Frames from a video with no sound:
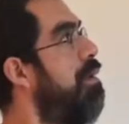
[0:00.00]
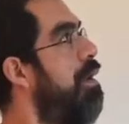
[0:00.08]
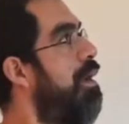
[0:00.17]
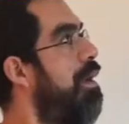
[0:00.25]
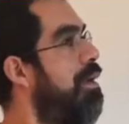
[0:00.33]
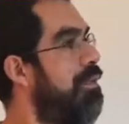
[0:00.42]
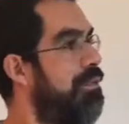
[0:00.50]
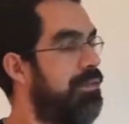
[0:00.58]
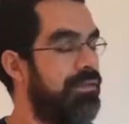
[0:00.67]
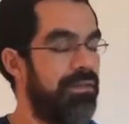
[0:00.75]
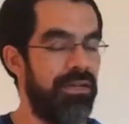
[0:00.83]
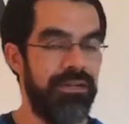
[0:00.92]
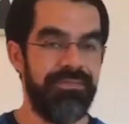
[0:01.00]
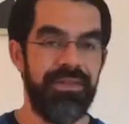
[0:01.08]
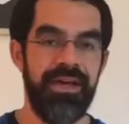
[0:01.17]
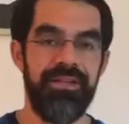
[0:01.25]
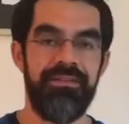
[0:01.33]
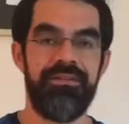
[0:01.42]
And leave
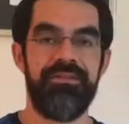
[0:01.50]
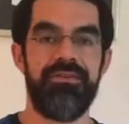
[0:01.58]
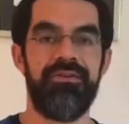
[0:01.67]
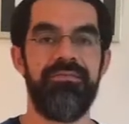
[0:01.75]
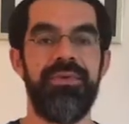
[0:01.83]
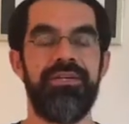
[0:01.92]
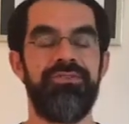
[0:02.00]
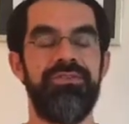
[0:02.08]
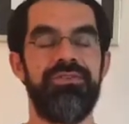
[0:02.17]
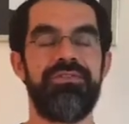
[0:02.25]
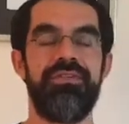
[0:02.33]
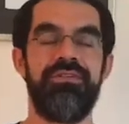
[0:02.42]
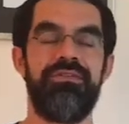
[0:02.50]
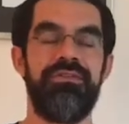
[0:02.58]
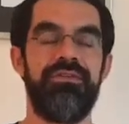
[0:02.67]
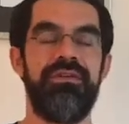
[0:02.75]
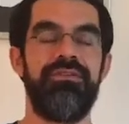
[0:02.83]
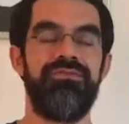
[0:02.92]
that, come back to the
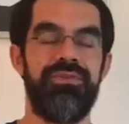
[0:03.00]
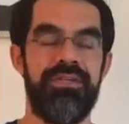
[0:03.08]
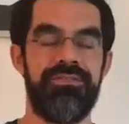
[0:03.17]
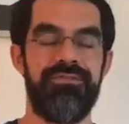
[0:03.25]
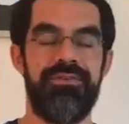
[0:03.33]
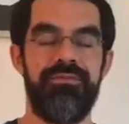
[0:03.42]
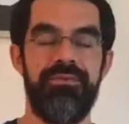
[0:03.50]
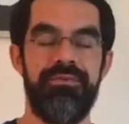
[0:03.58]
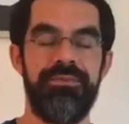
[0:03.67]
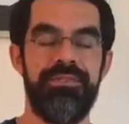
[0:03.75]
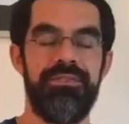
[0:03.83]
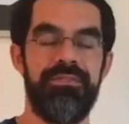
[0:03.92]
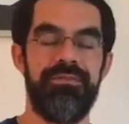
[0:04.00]
center and rest for a moment.